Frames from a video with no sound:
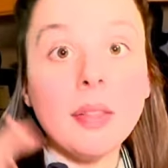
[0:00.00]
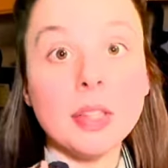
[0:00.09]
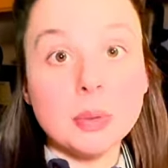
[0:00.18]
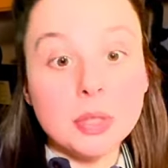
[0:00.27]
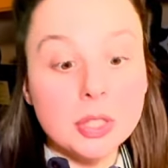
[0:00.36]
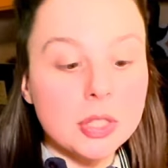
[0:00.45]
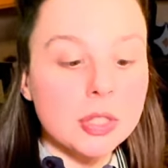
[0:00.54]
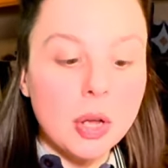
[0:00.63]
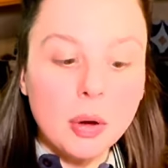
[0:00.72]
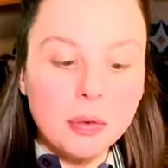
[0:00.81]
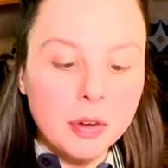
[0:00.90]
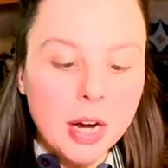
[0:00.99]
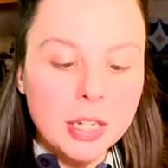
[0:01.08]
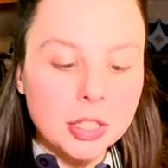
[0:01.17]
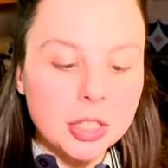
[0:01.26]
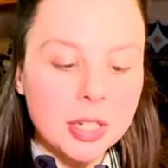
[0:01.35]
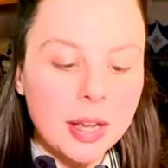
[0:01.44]
This one's so
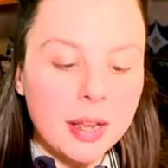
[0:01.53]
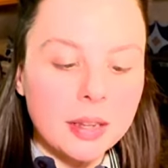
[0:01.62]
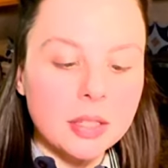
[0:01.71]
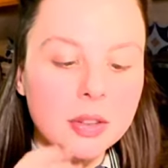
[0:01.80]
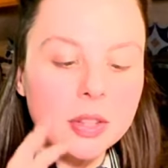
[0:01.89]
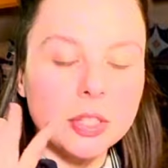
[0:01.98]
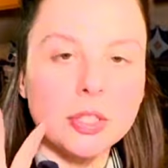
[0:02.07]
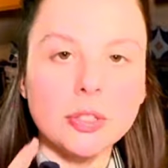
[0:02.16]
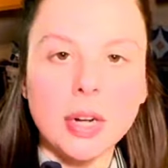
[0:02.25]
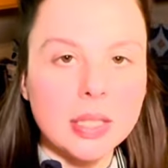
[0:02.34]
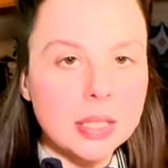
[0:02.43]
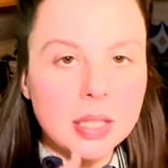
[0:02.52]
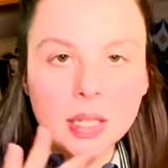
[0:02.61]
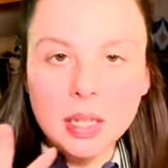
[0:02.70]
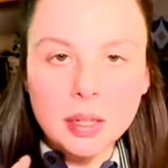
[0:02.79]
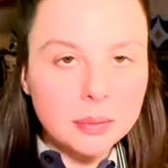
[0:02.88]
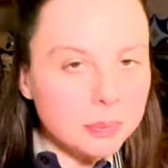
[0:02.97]
fresh, and the
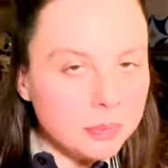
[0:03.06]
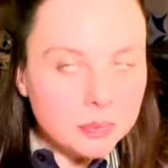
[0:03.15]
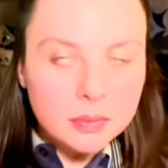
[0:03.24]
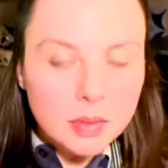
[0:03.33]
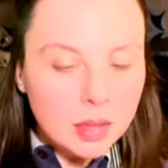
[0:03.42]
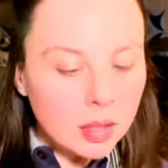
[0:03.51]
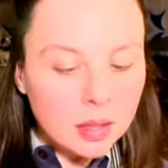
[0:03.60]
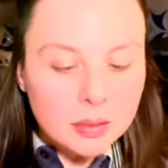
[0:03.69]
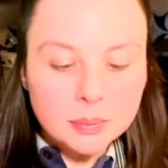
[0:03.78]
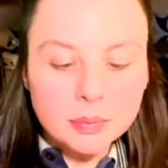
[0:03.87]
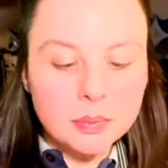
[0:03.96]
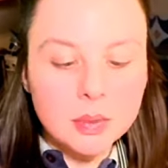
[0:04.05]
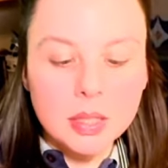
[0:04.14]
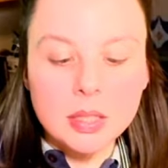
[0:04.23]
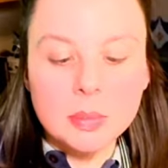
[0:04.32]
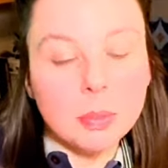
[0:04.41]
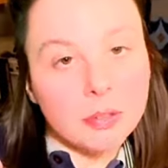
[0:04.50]
dressing,
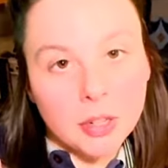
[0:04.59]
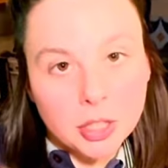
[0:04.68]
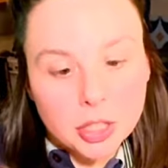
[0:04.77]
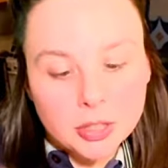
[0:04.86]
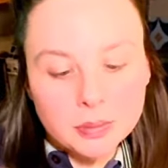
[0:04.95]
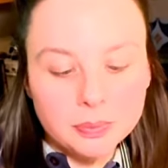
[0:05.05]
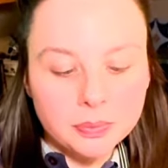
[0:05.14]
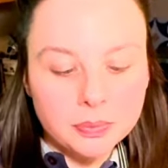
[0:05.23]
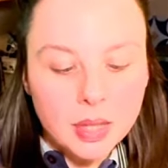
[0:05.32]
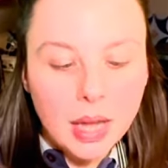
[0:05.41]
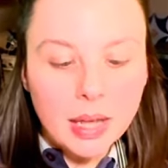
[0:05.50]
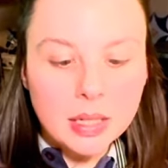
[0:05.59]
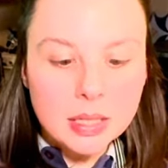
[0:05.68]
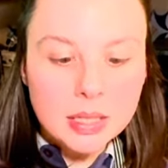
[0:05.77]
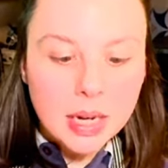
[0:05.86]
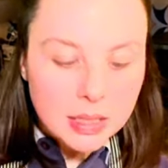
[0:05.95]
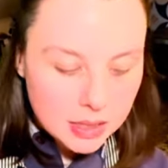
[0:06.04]
it's perfection. And it's
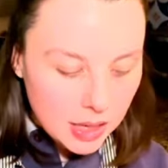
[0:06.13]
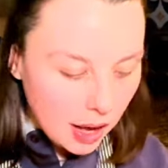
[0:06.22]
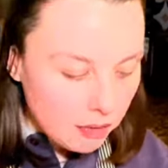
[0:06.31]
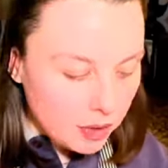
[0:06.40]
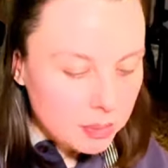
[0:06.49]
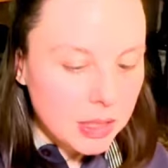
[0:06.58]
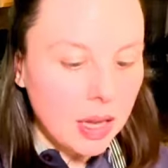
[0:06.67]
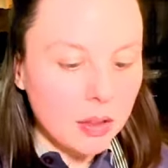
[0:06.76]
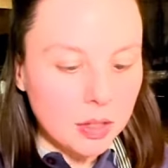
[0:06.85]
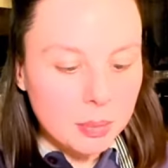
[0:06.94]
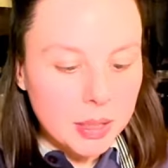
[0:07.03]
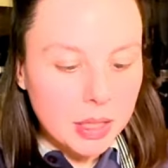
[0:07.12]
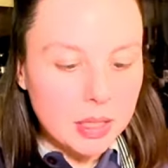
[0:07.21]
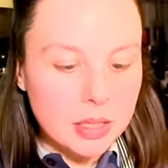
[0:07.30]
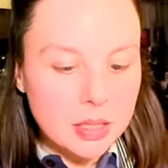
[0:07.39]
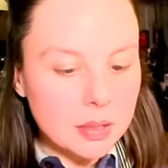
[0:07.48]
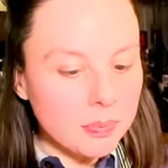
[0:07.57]
nice to have them together
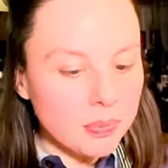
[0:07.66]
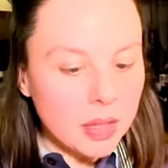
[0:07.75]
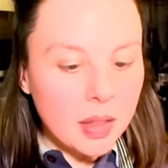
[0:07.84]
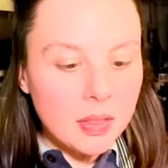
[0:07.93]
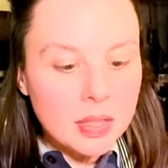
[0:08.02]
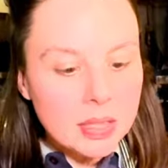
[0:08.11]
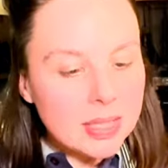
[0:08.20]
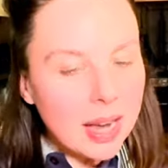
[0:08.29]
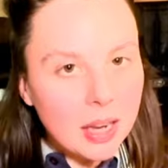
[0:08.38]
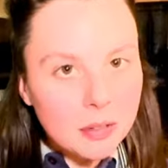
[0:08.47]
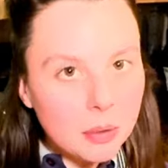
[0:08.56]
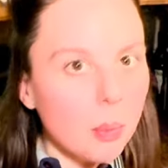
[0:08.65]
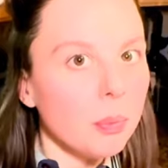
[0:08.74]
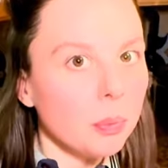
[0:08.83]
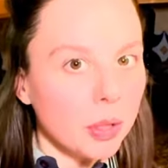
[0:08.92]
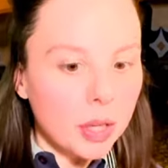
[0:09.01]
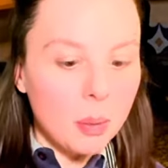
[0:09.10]
because this is kind of a
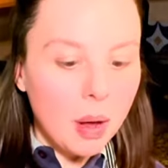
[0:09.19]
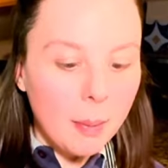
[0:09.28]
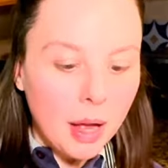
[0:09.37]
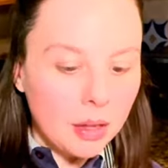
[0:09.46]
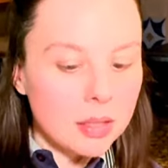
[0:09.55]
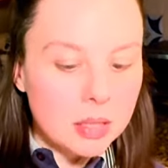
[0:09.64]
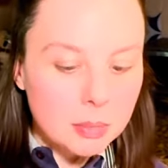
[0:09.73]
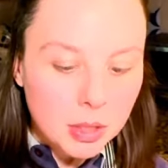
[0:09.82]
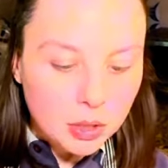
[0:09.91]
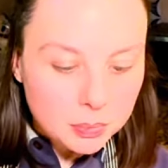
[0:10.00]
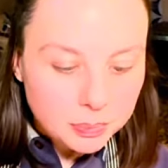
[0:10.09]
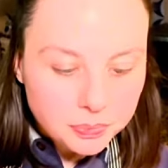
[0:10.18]
really well-balanced meal.